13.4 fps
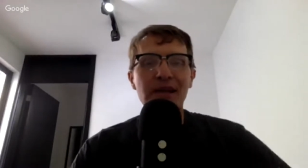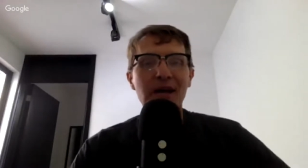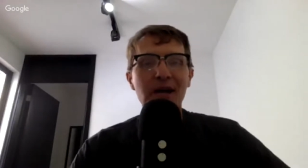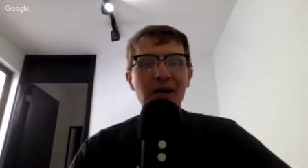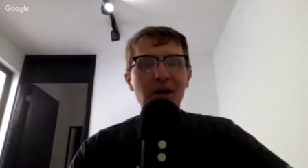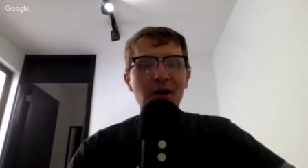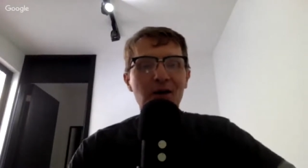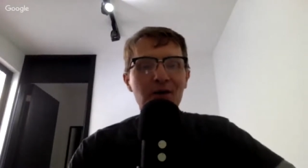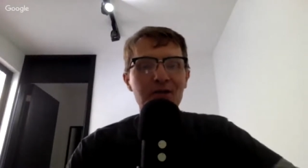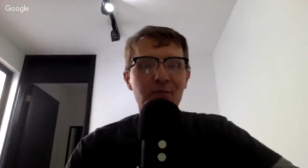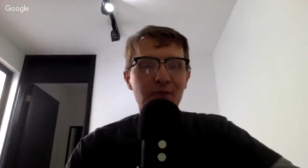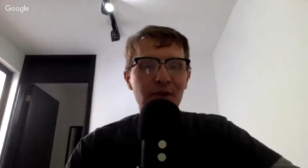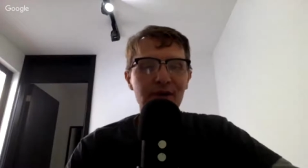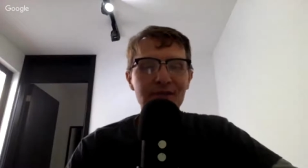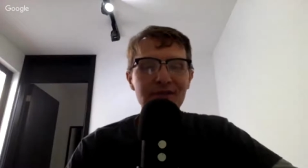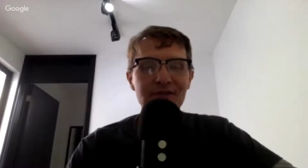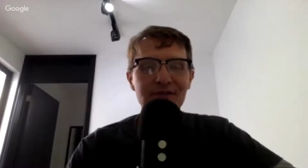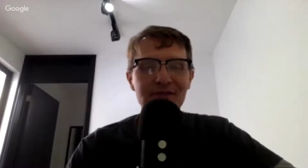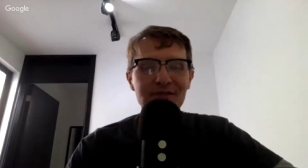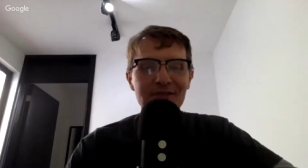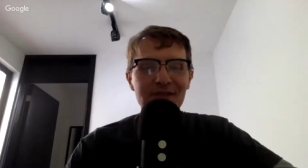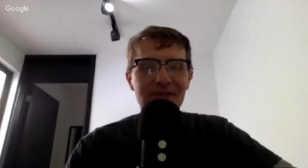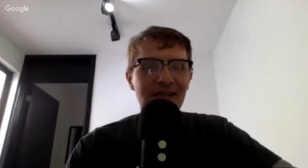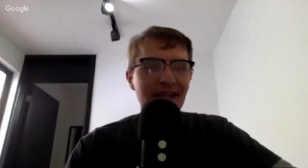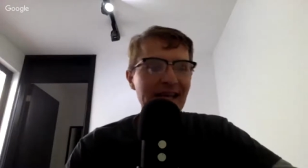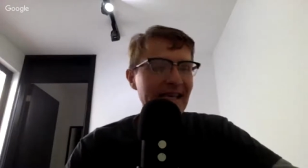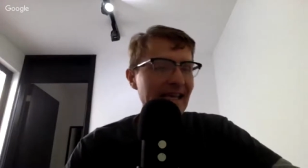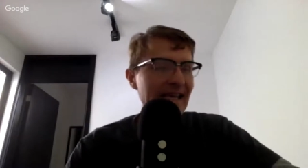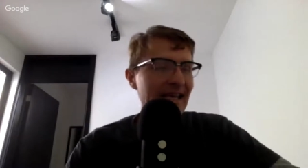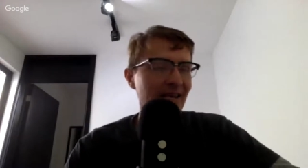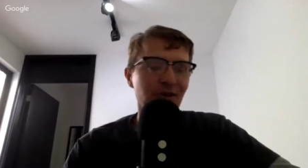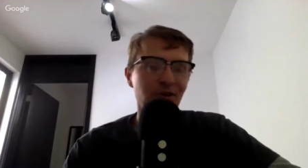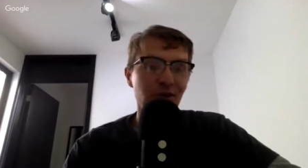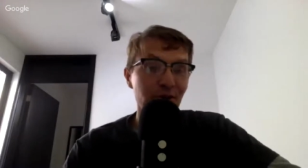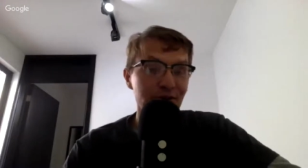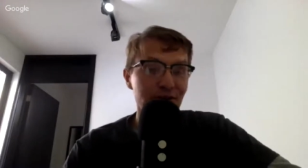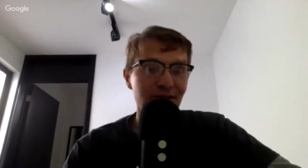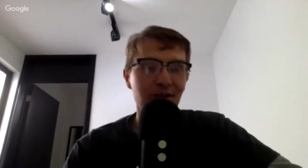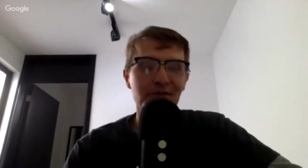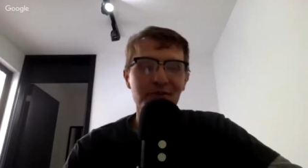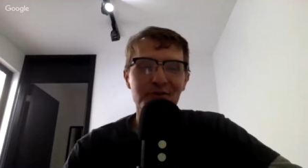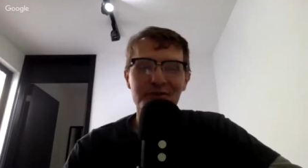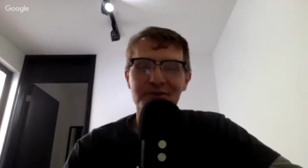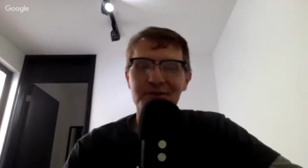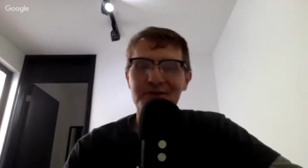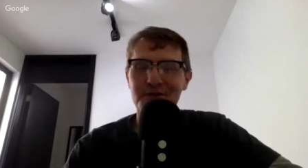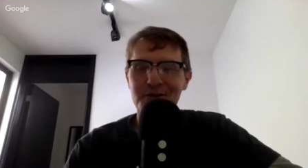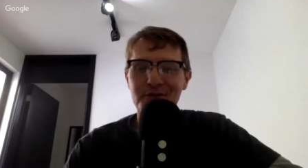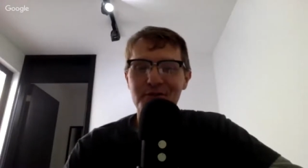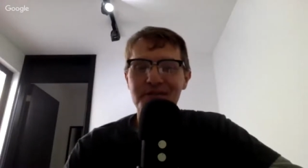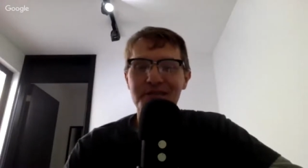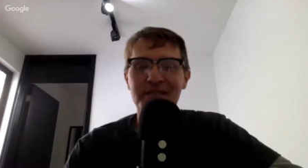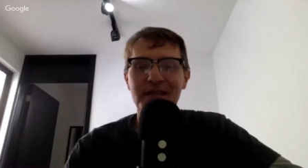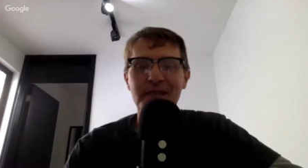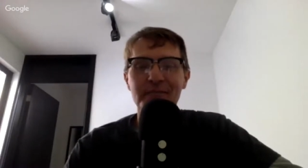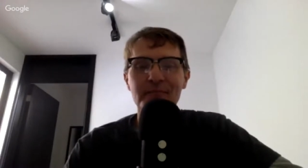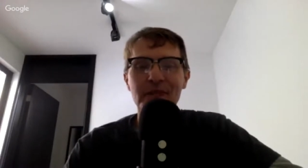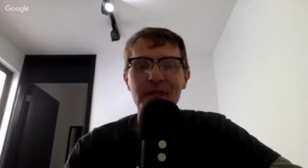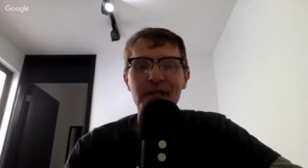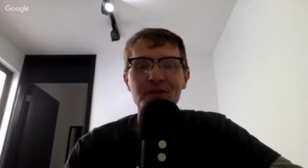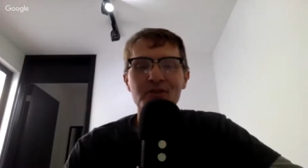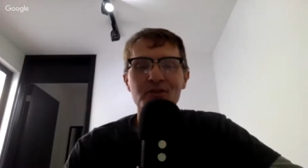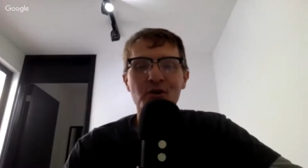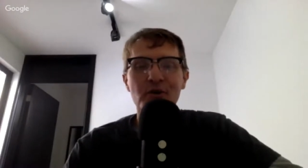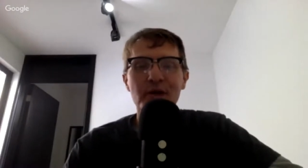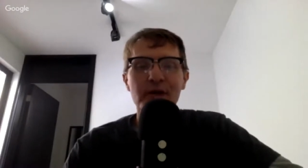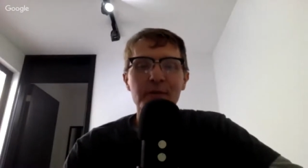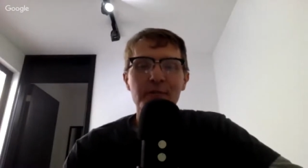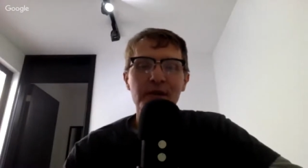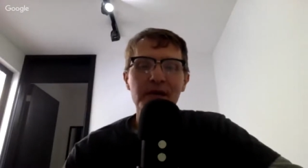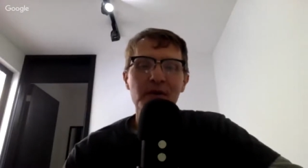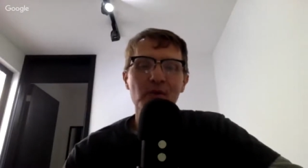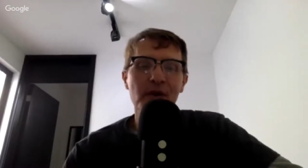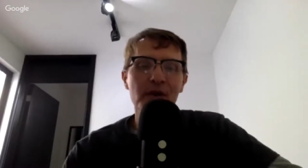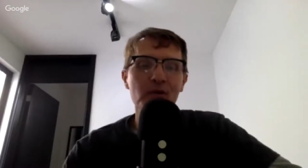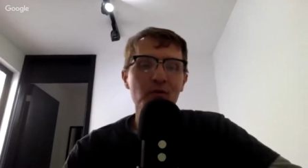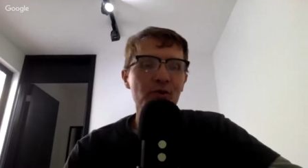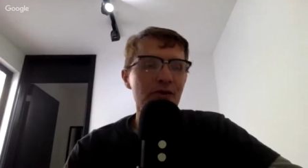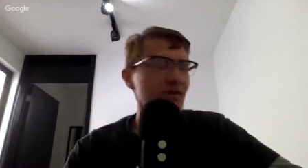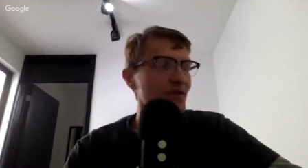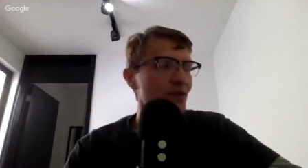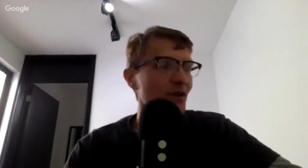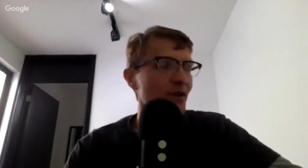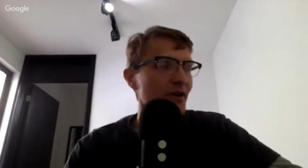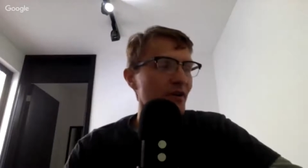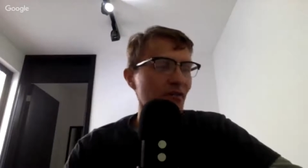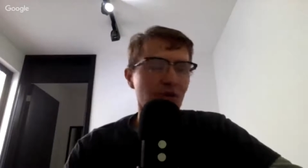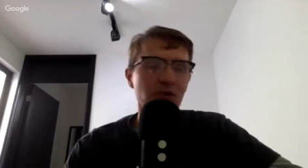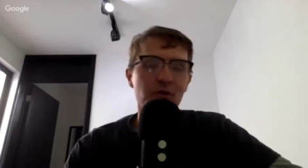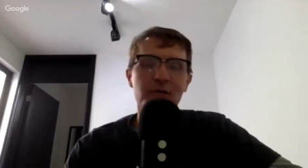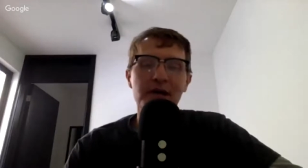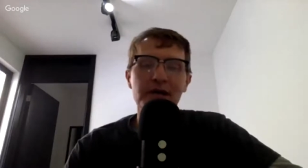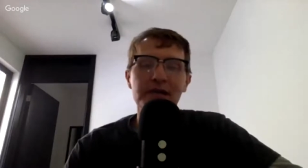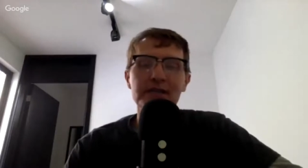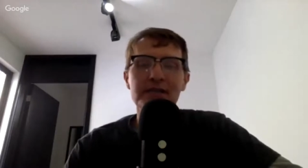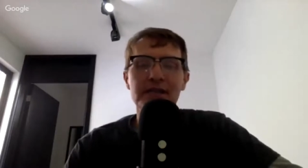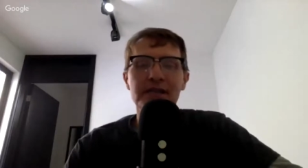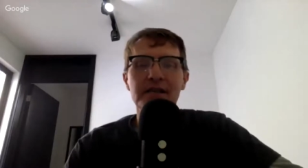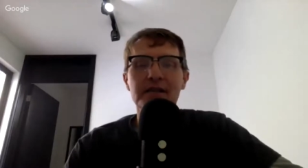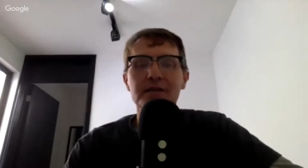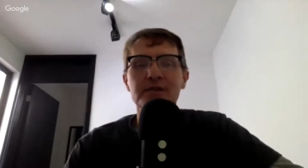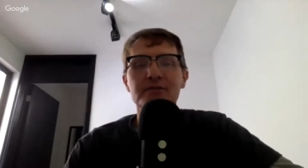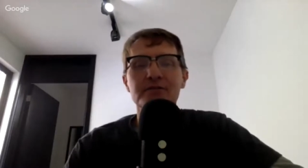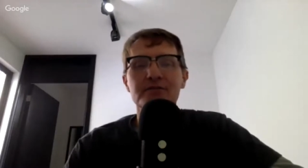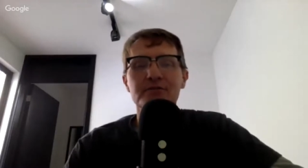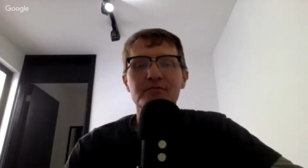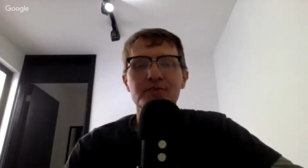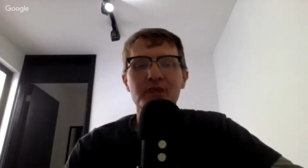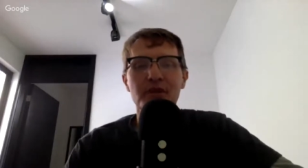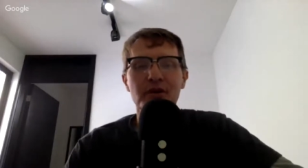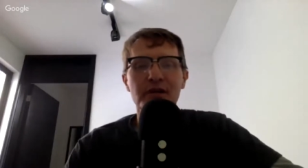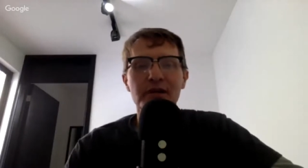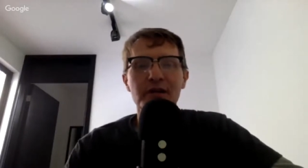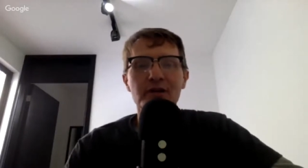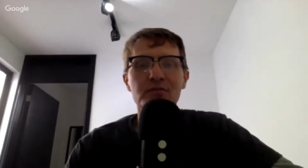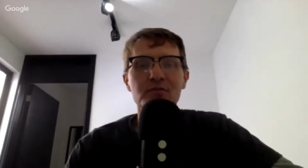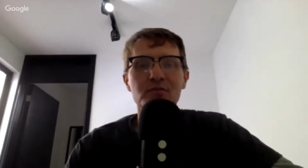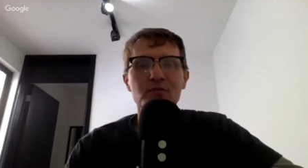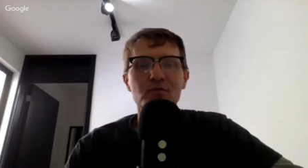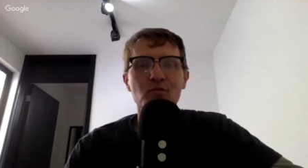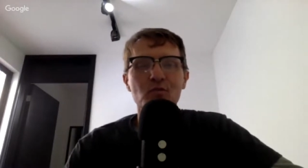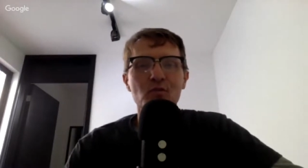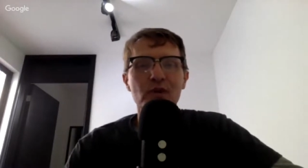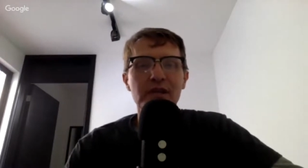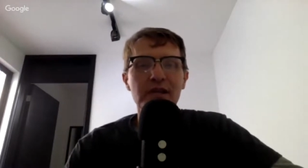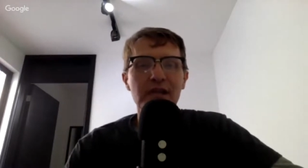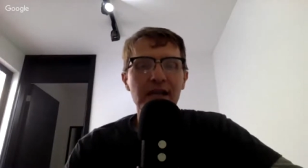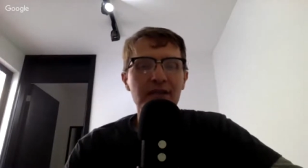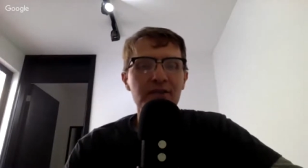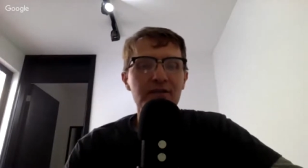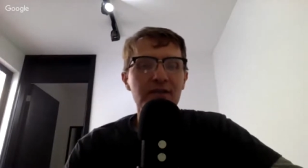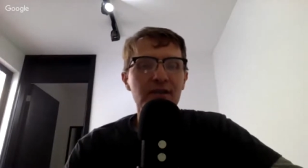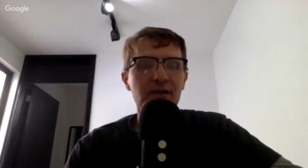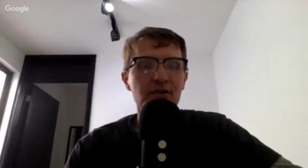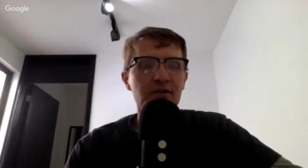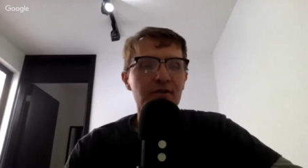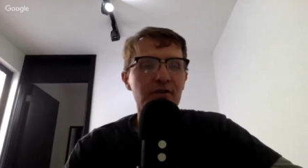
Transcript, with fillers: uh, our experiences, again, encouraging others to do the same. So, Beatty, why don't we start, if you don't mind, uh, sharing what class that you're